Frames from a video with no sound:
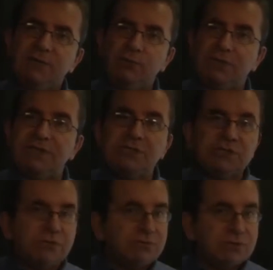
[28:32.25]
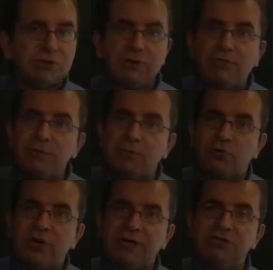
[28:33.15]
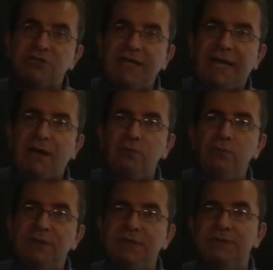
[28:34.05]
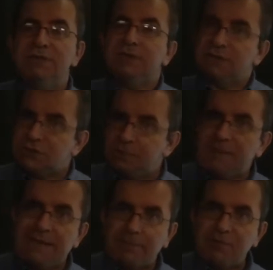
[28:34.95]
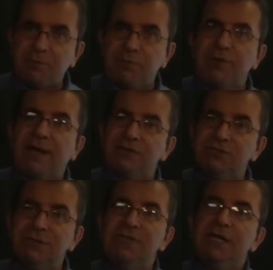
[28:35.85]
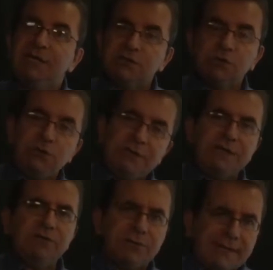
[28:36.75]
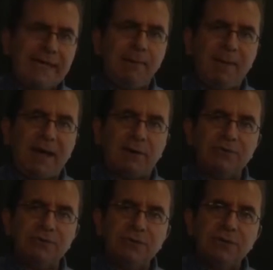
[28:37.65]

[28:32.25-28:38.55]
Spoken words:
Will it slow the production down? Will it speed up the production? So you need to think about